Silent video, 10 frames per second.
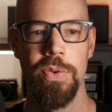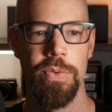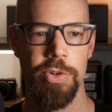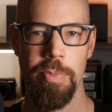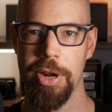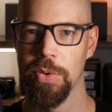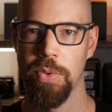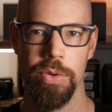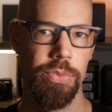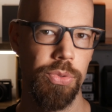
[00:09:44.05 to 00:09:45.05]
no matter
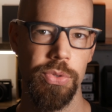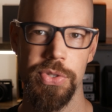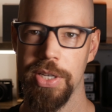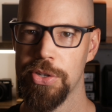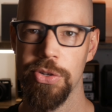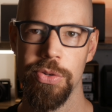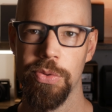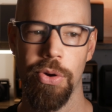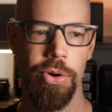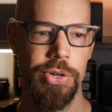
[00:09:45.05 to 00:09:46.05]
what rules they do
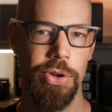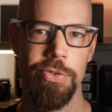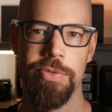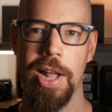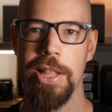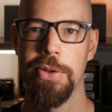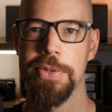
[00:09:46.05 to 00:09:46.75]
or don't follow.